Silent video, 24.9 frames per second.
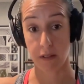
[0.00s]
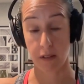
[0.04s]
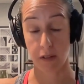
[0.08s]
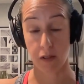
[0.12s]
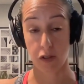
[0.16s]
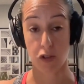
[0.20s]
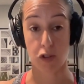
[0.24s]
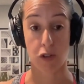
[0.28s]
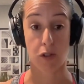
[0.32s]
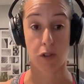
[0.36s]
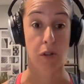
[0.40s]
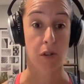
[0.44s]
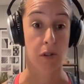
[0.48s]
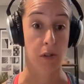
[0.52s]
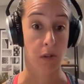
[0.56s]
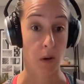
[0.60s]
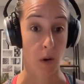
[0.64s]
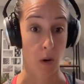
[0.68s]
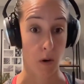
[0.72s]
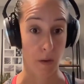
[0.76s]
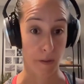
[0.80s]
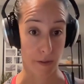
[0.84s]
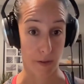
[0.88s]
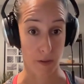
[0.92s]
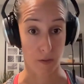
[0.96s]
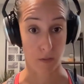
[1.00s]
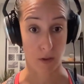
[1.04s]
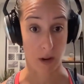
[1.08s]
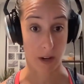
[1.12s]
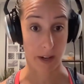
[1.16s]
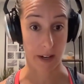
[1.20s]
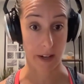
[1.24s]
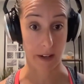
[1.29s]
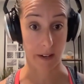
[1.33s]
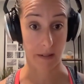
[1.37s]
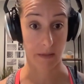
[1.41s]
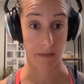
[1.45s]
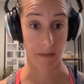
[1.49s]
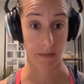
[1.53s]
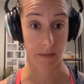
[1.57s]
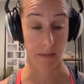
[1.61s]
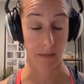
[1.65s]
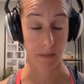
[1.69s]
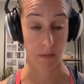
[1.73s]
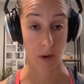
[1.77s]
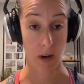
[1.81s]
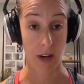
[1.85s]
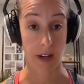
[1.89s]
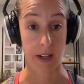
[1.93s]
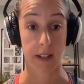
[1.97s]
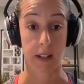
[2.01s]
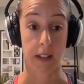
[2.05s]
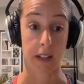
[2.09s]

control over running, right?